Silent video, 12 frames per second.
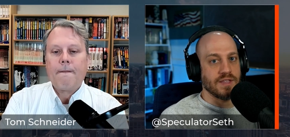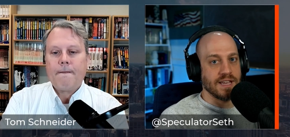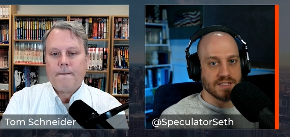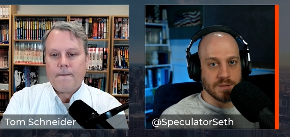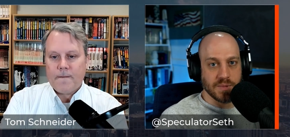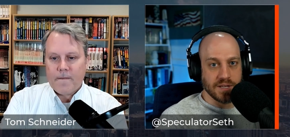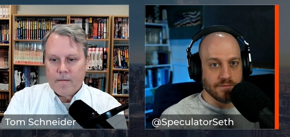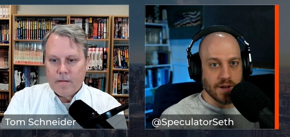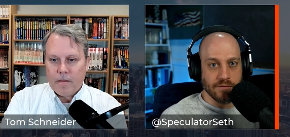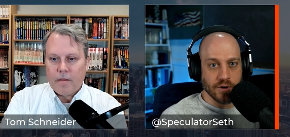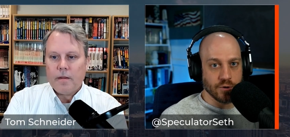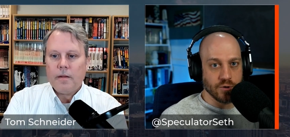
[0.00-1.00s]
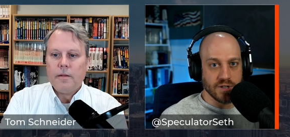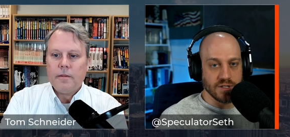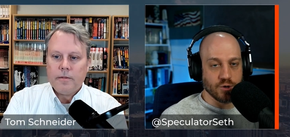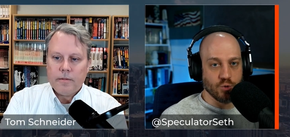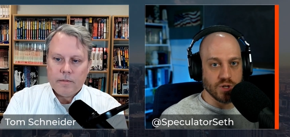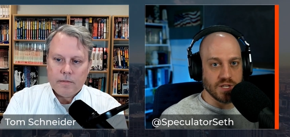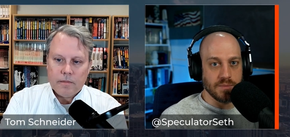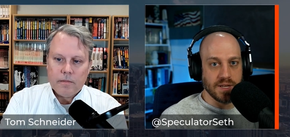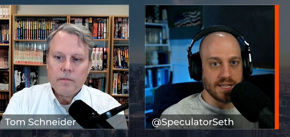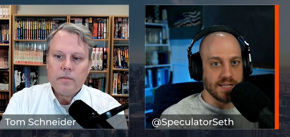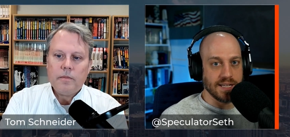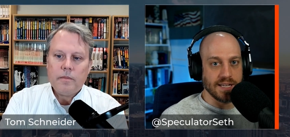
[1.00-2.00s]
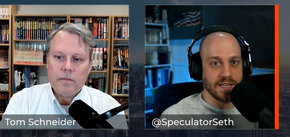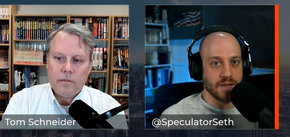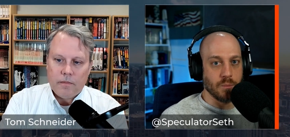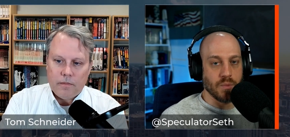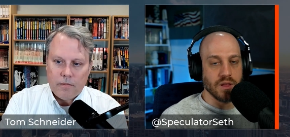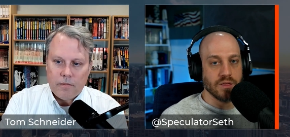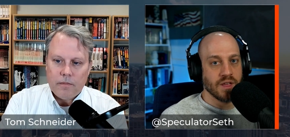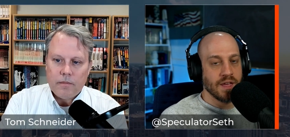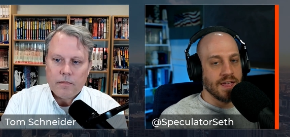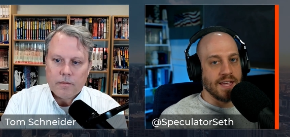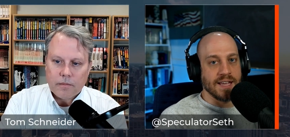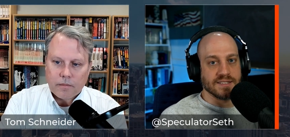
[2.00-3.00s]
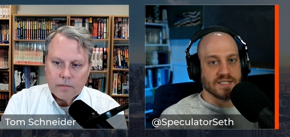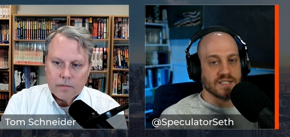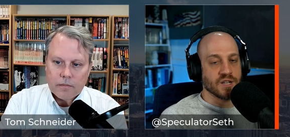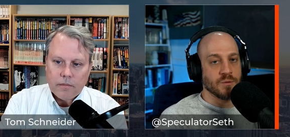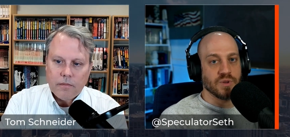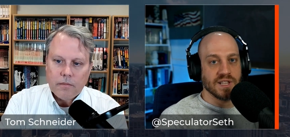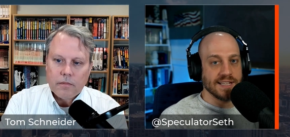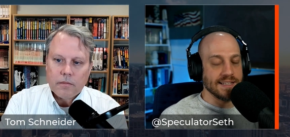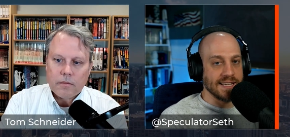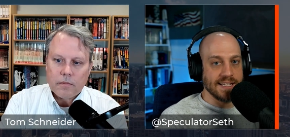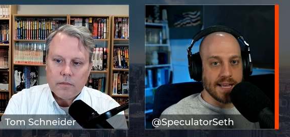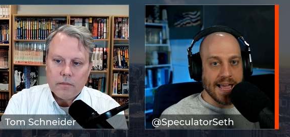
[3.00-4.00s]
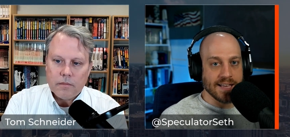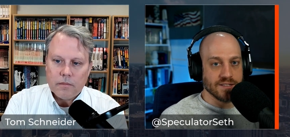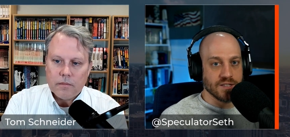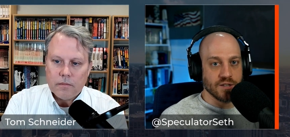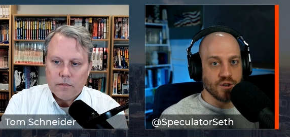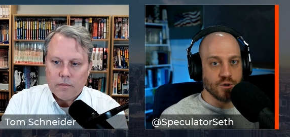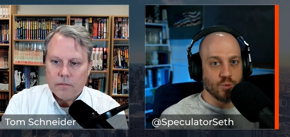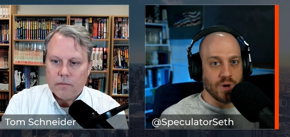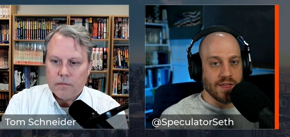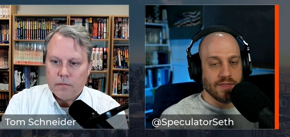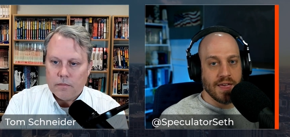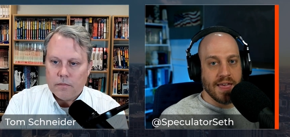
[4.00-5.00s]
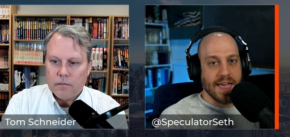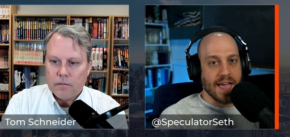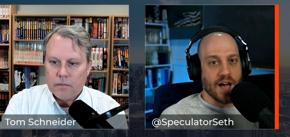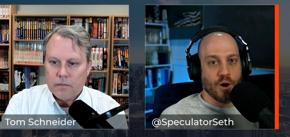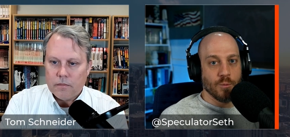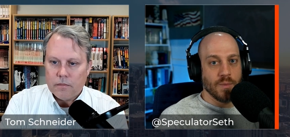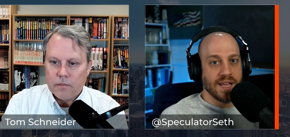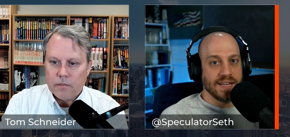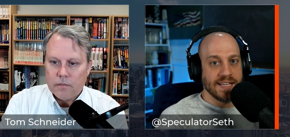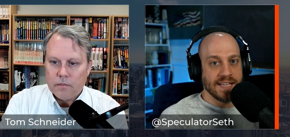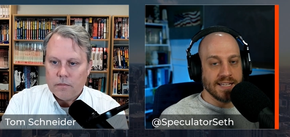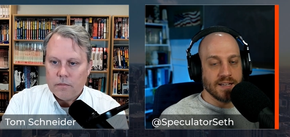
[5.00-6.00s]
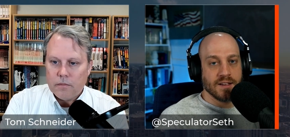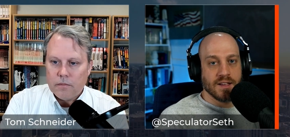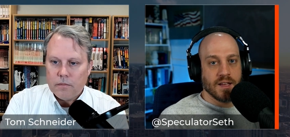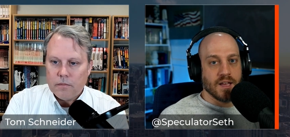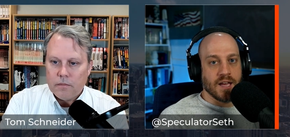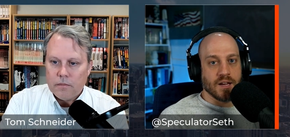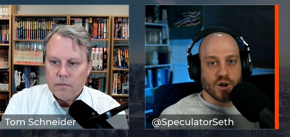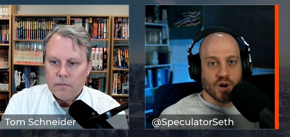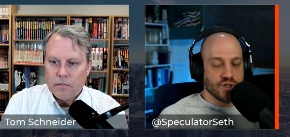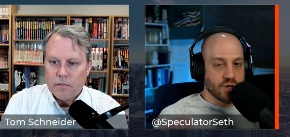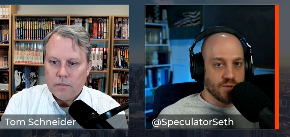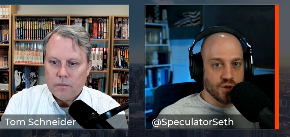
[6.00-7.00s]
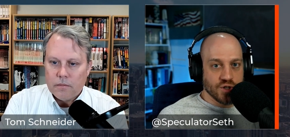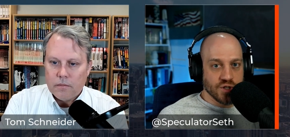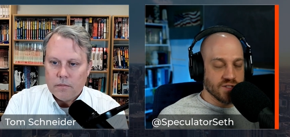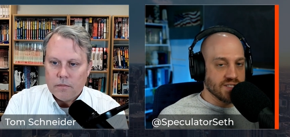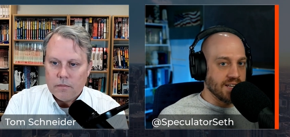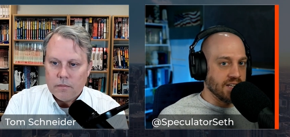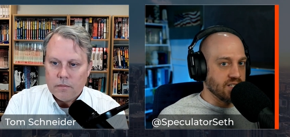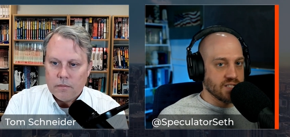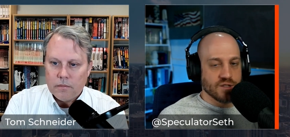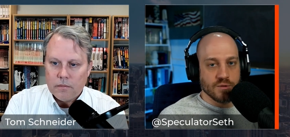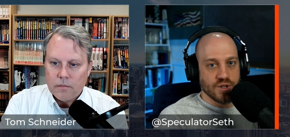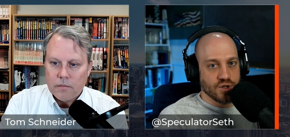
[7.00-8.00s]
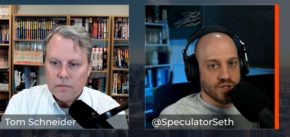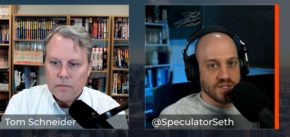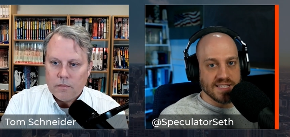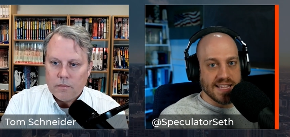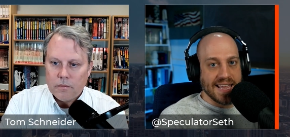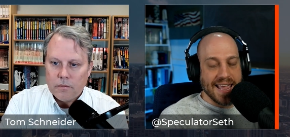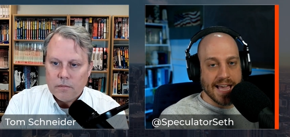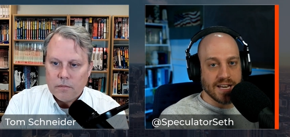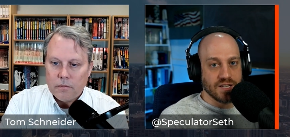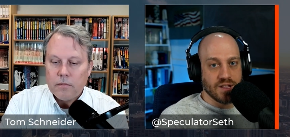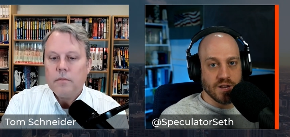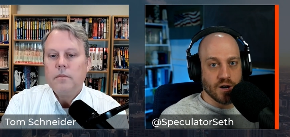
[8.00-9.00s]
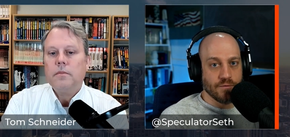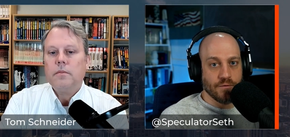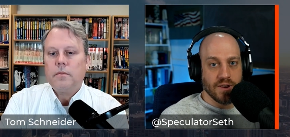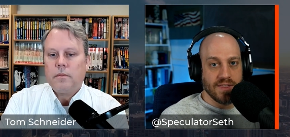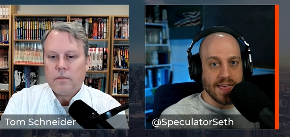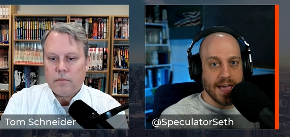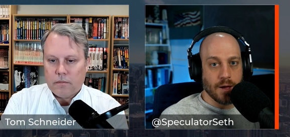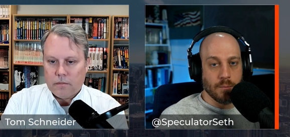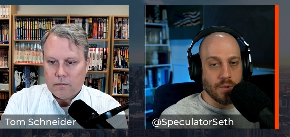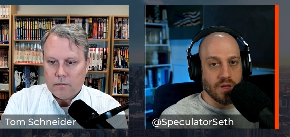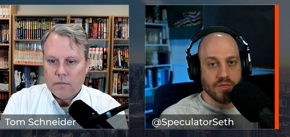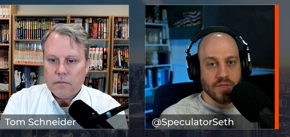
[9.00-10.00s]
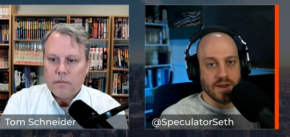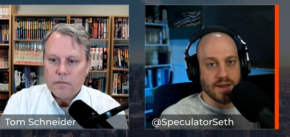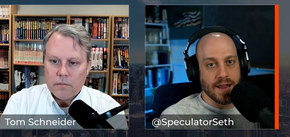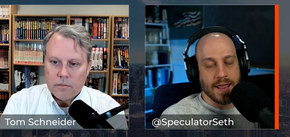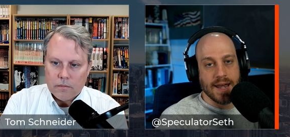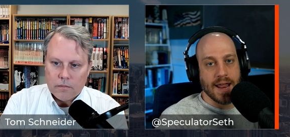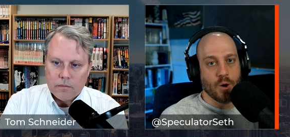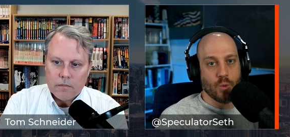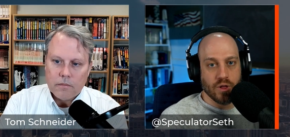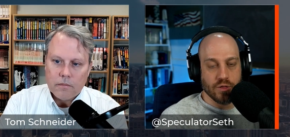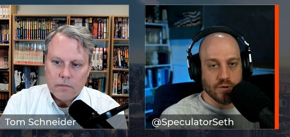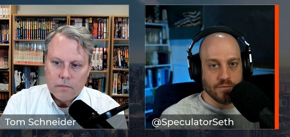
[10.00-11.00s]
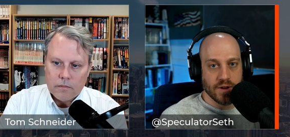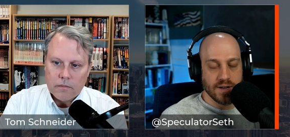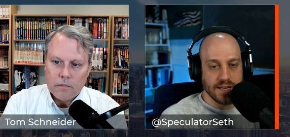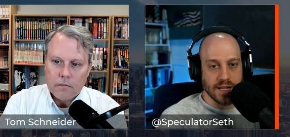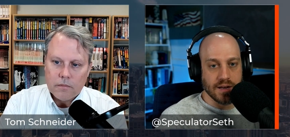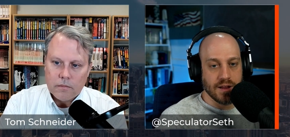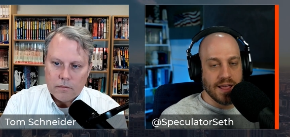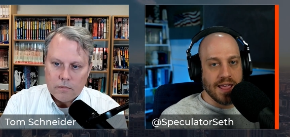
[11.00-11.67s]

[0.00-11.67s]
Speaker 1: the S&P 500 is going to be in a month. It's completely has to do with how many uh, contributions and distributions they had to their fund that month and and how well their fund did.